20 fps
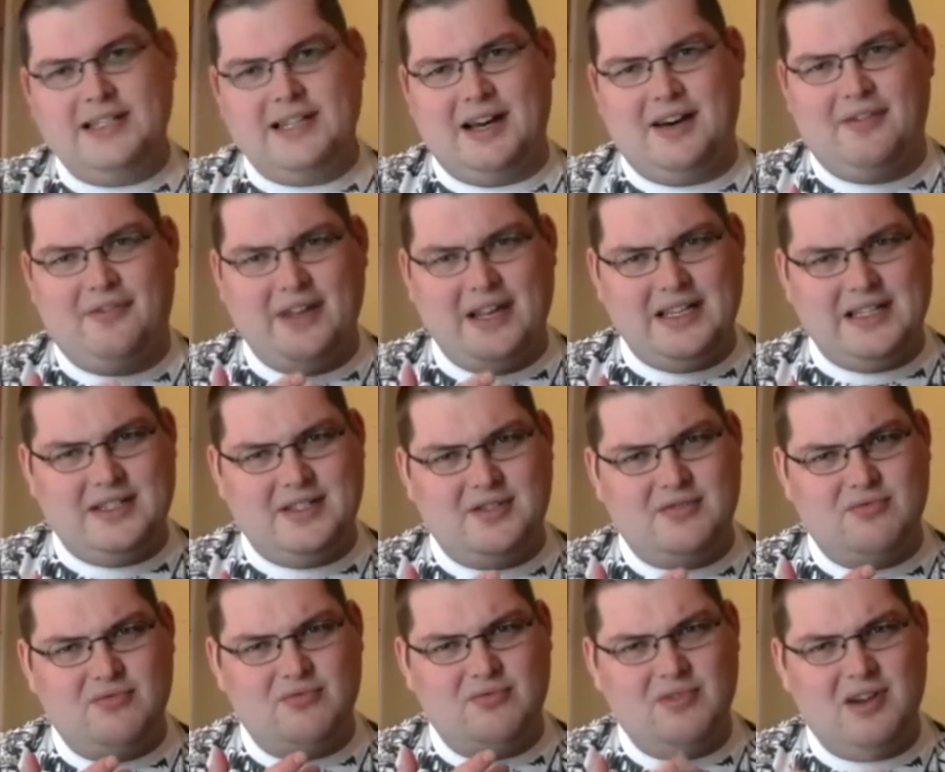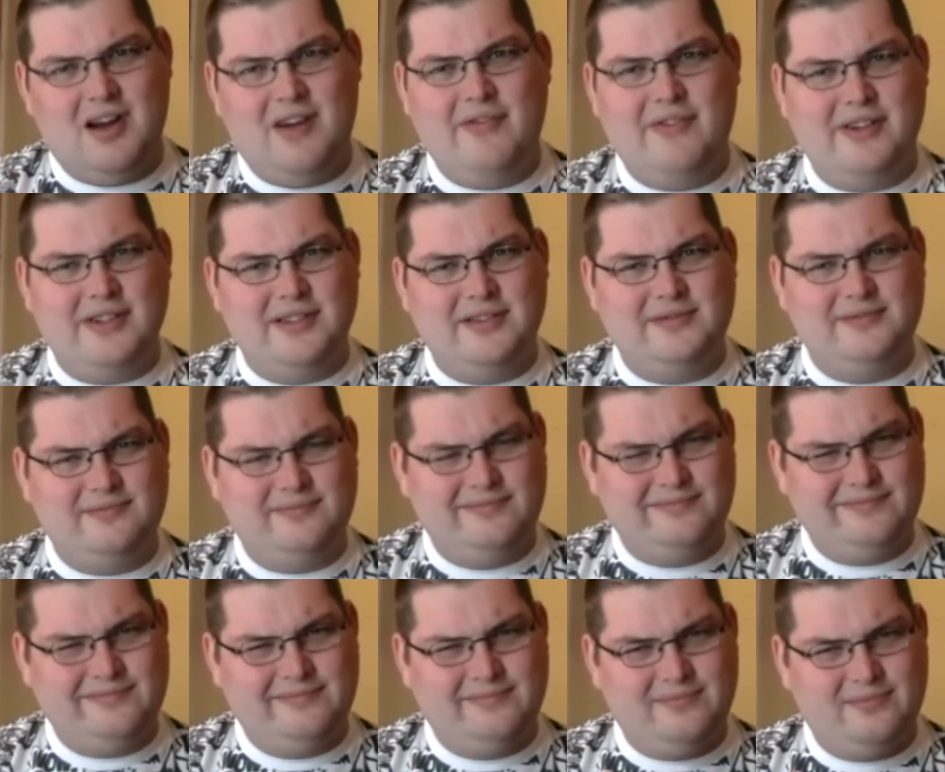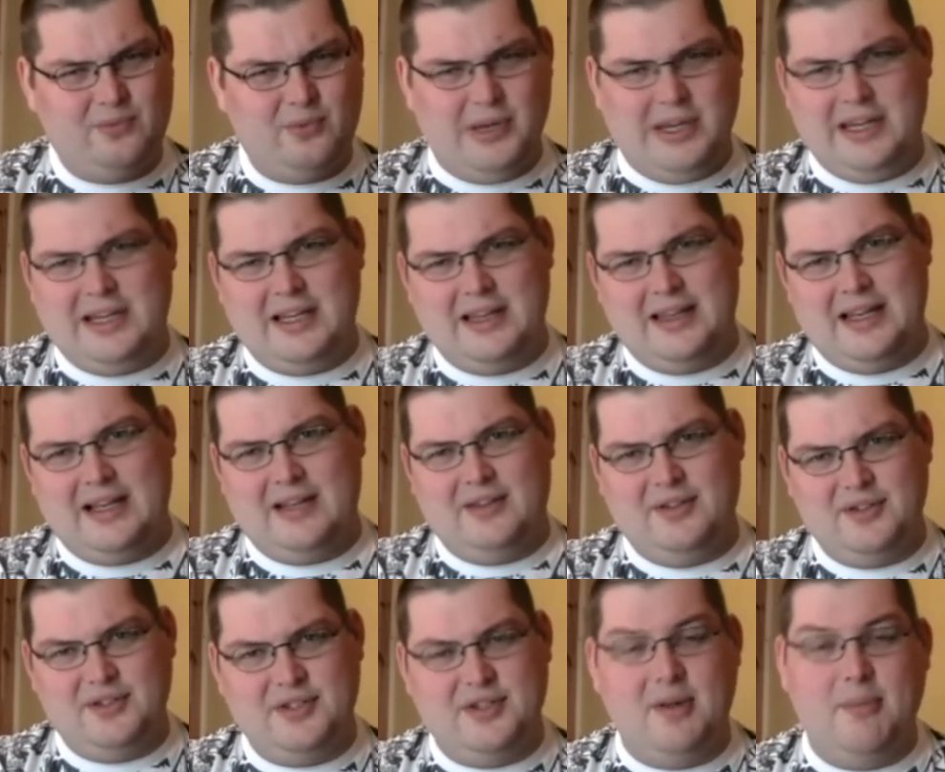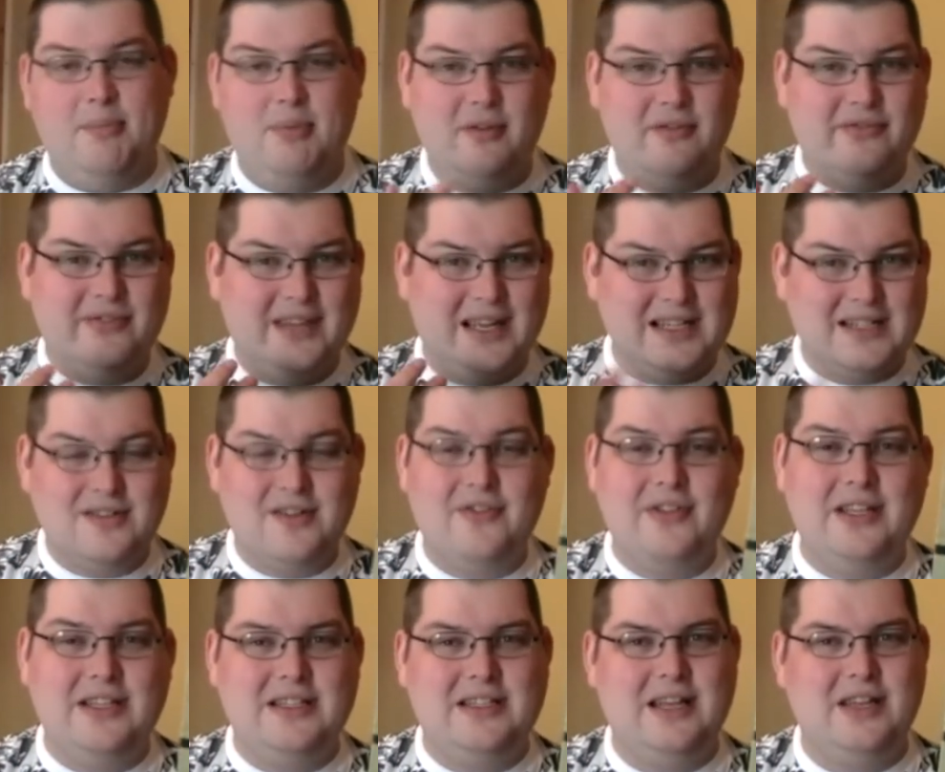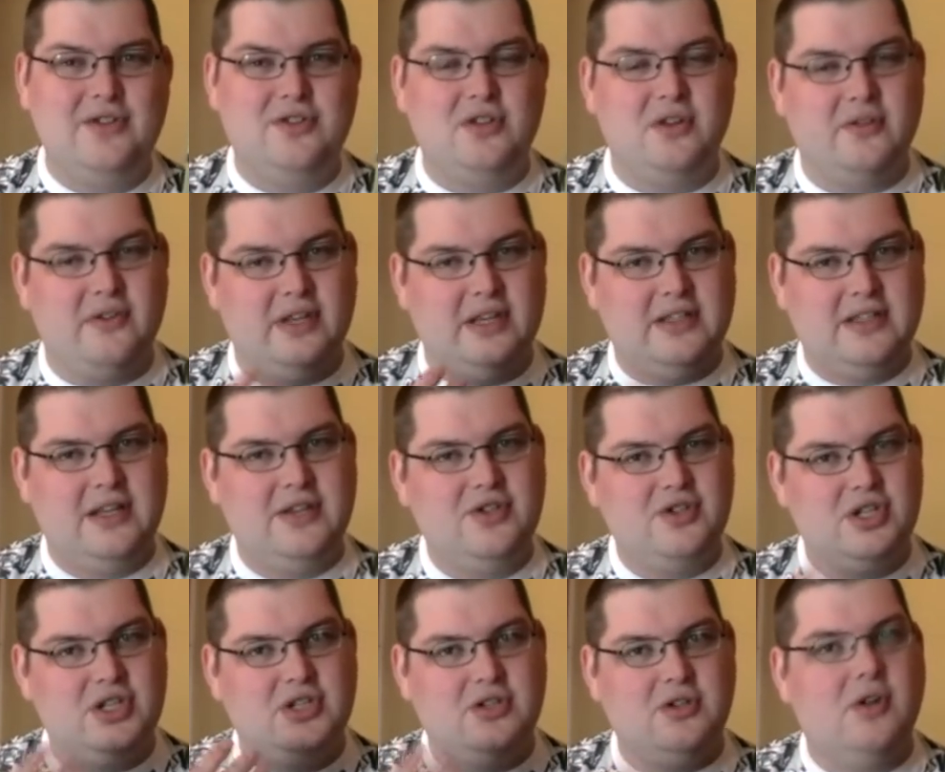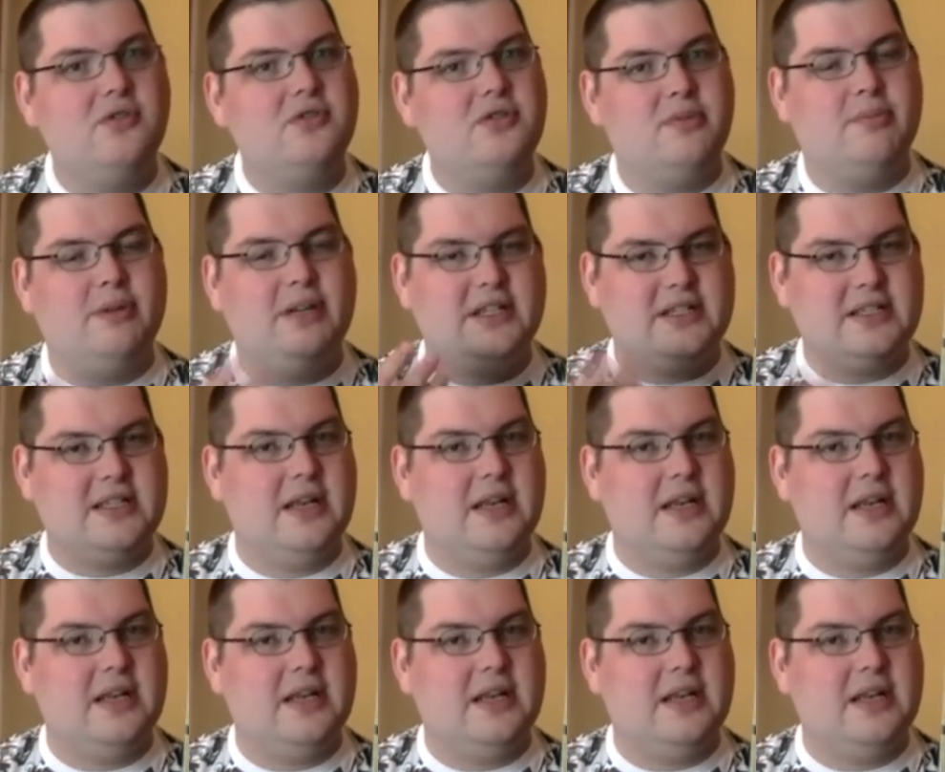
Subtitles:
itself, it's rather weak and lackluster, but that's not the intention of it. The intention is not to be a